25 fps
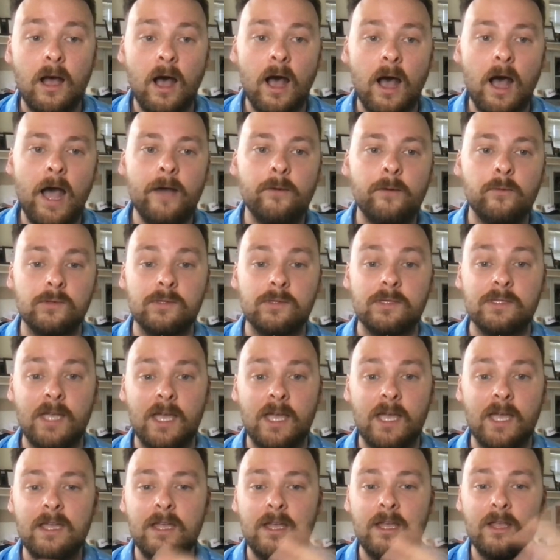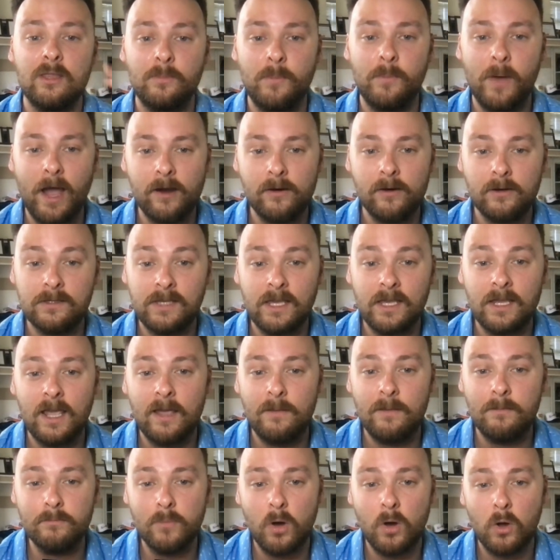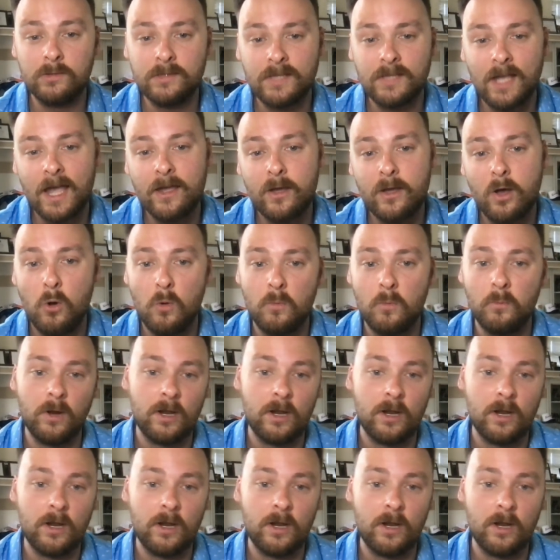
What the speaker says: I will say the Pirates get a multi-home